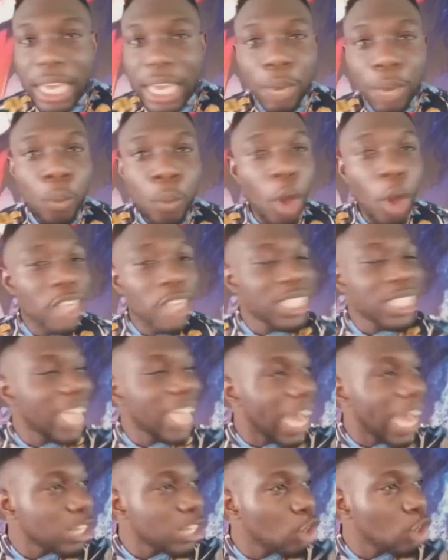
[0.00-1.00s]
Once they
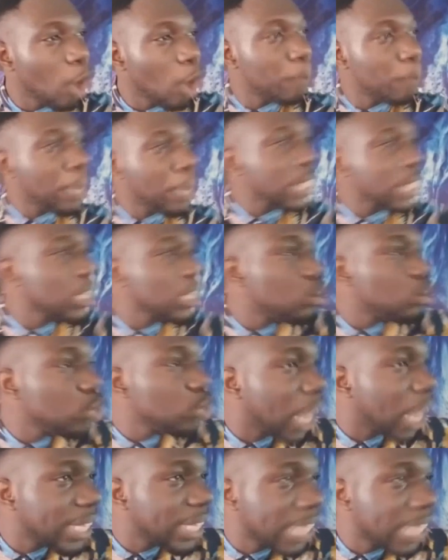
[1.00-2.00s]
are done passing through
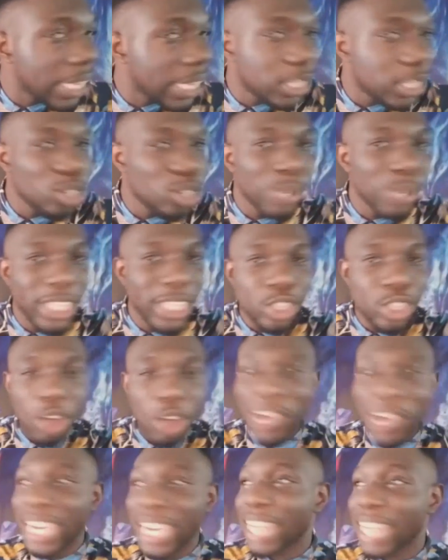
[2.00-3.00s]
that gate, you will
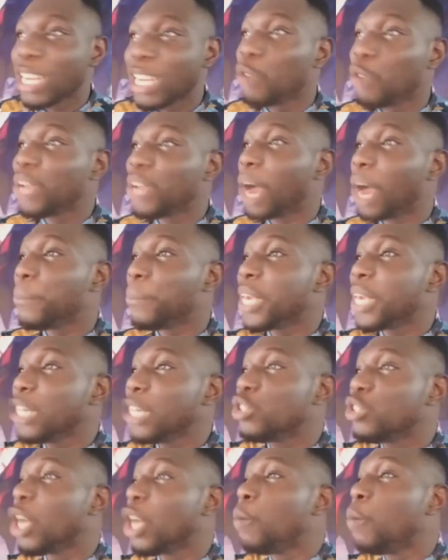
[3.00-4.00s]
discover that there
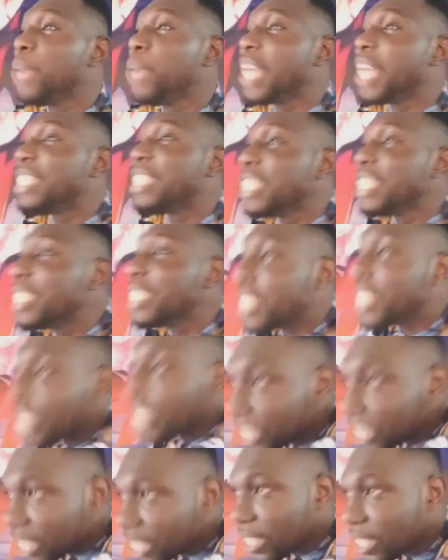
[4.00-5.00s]
will be a
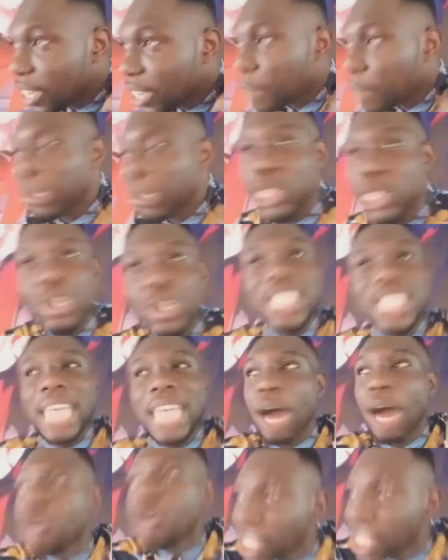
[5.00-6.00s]
distinct between their
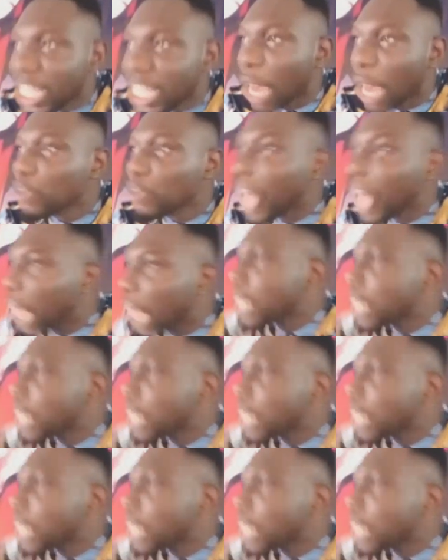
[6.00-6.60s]
own sound and the